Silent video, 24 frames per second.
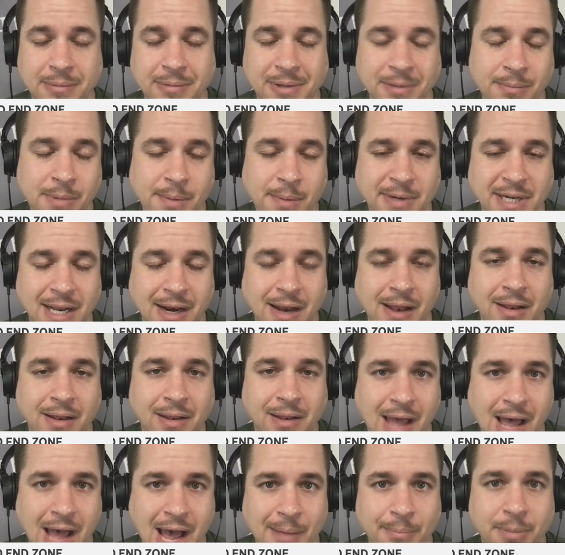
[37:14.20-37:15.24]
maybe not a
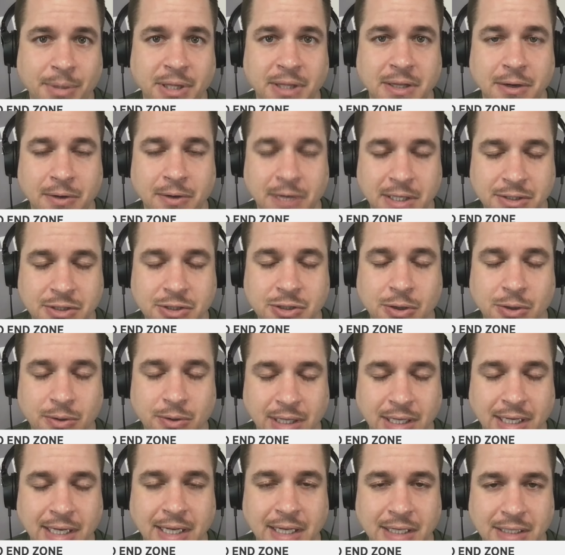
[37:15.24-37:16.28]
lot, but
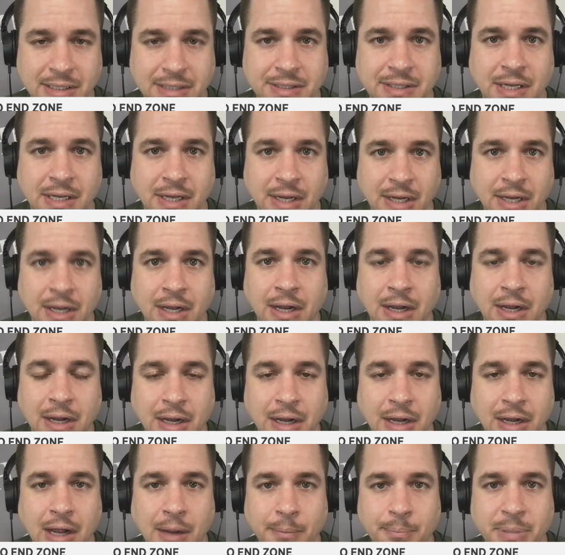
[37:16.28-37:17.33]
certainly is
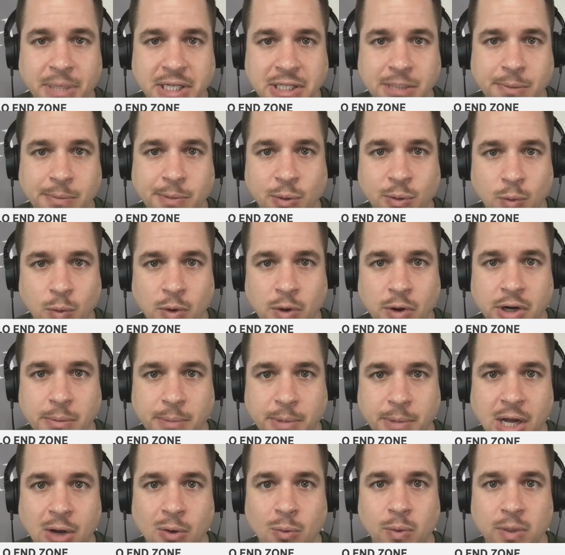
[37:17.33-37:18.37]
a bit to be worried
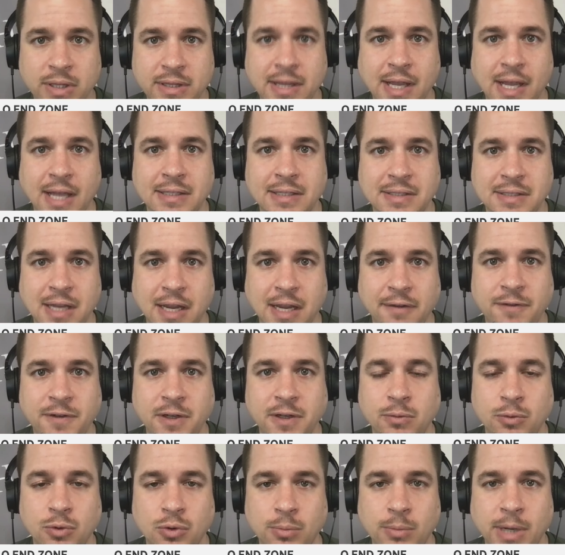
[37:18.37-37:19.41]
about with that safety
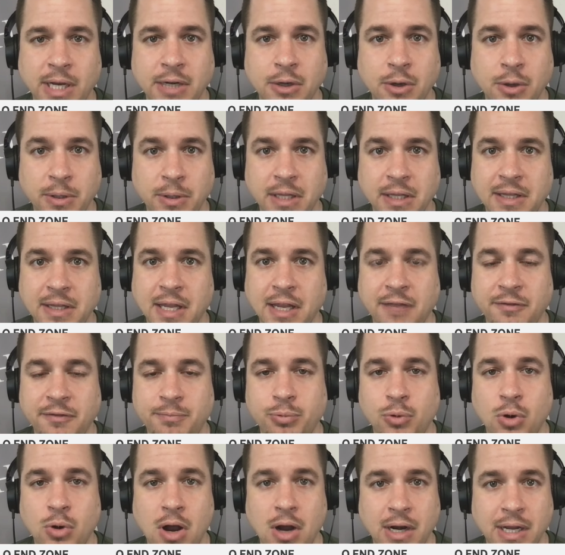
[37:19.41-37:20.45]
room. I know that they've
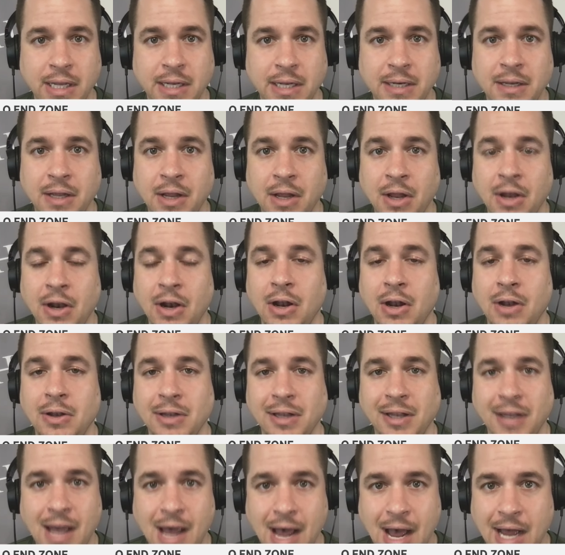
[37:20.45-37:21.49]
brought in a
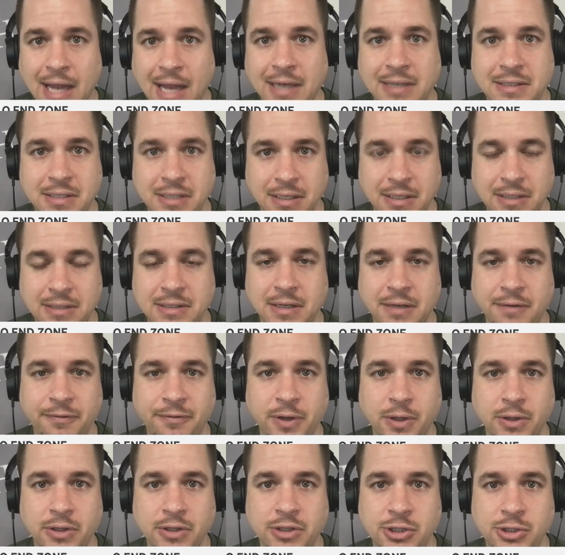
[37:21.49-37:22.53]
lot to
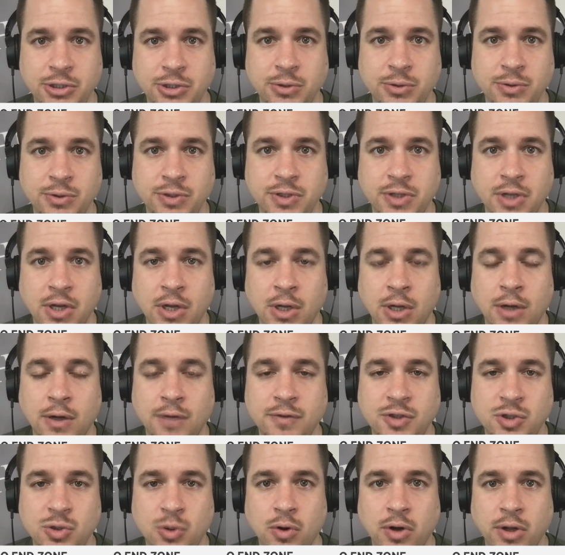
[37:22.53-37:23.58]
fill the shoes of
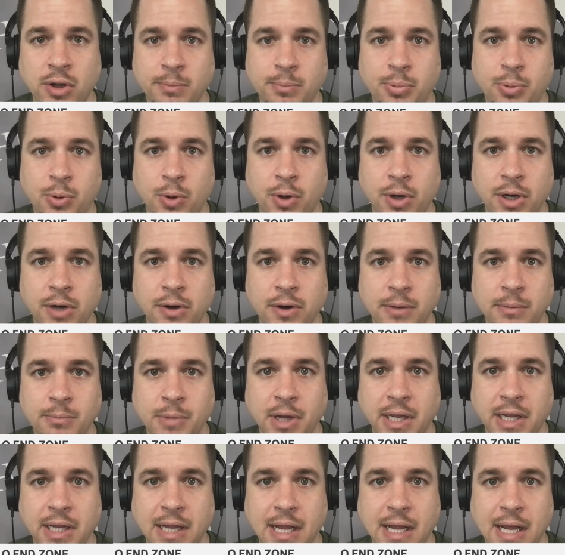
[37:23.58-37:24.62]
Jordan Poyer and
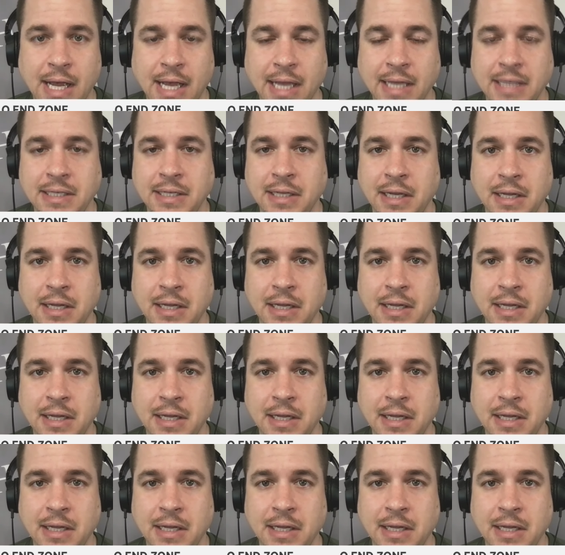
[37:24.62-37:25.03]
Micah Hyde.